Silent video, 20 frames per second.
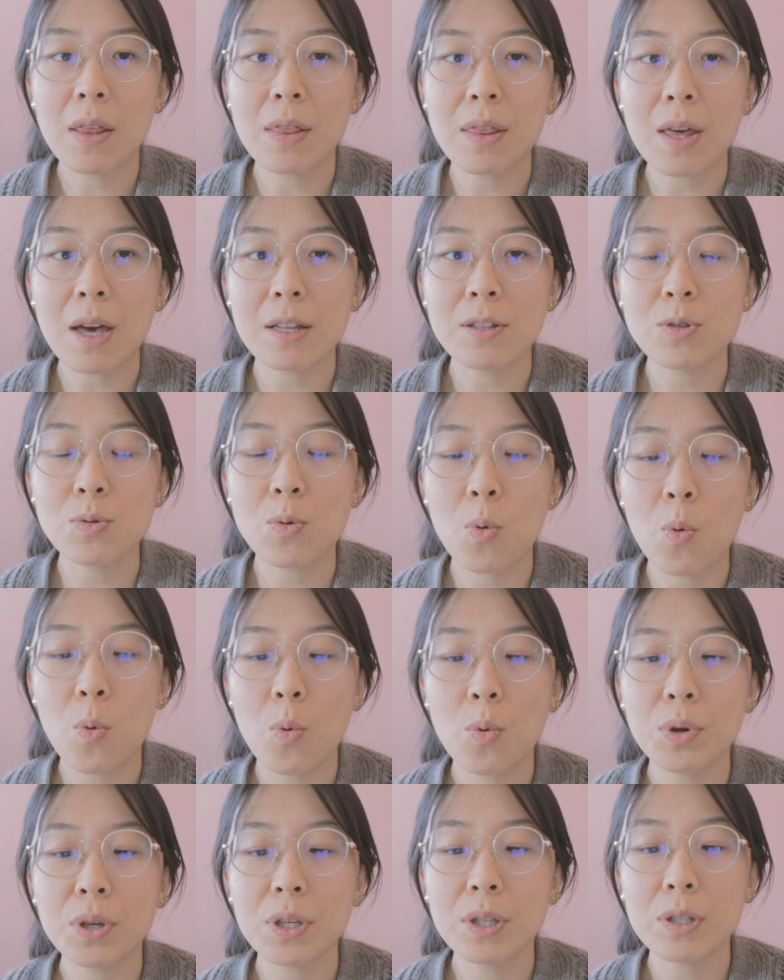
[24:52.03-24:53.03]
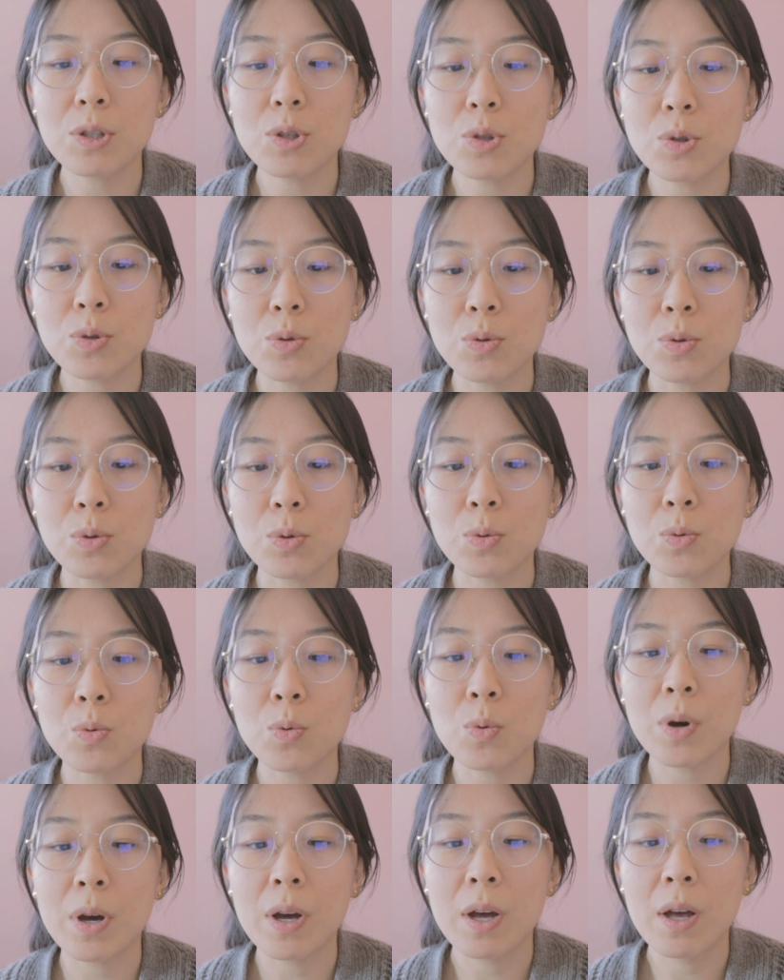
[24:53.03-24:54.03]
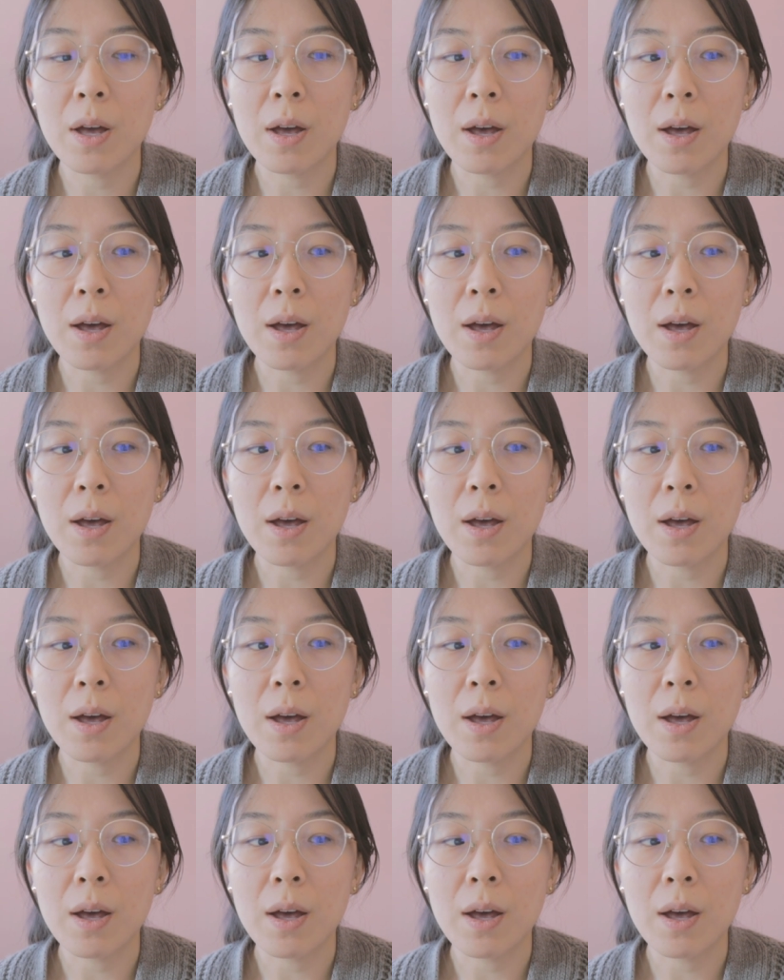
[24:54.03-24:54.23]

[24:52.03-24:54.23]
that's going to